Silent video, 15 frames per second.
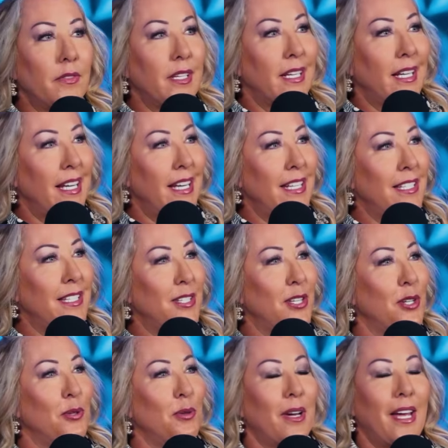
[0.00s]
of the keys
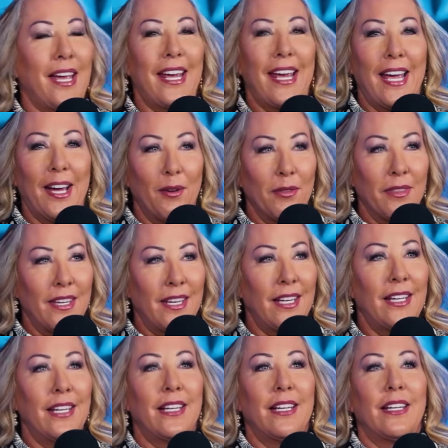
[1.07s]
to a
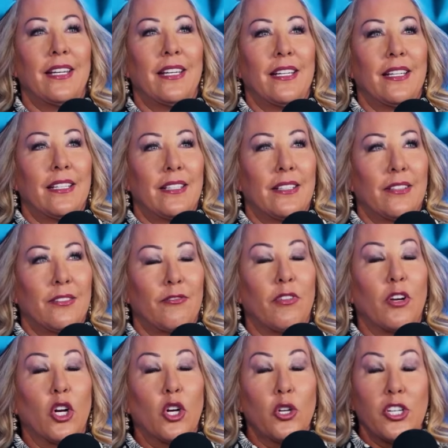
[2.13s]
healthy,
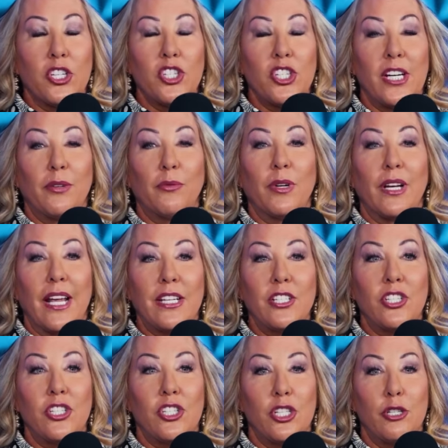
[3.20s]
flourishing
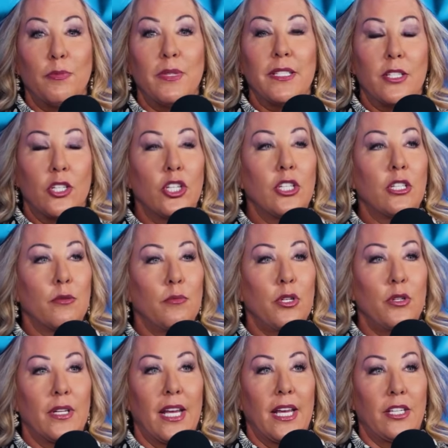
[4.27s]
relationship is good
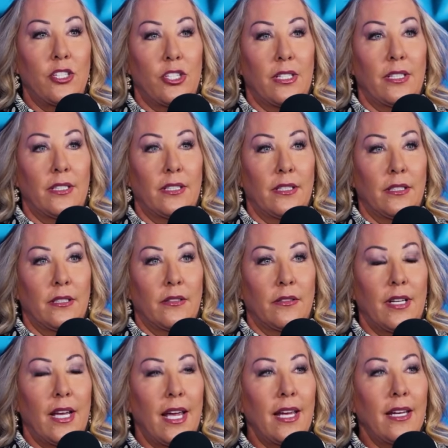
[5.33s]
communication. Okay.
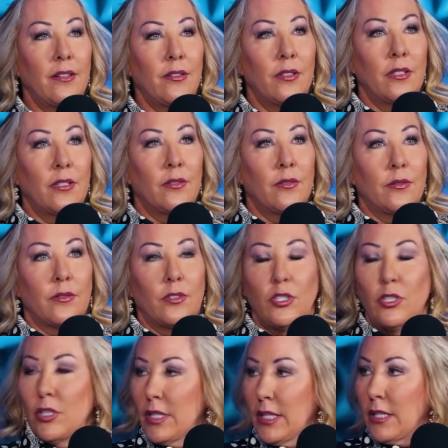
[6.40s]
okay.
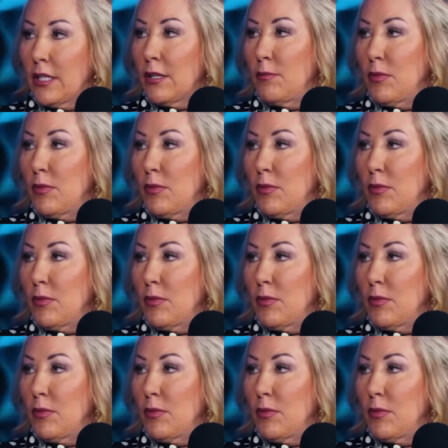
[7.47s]
Good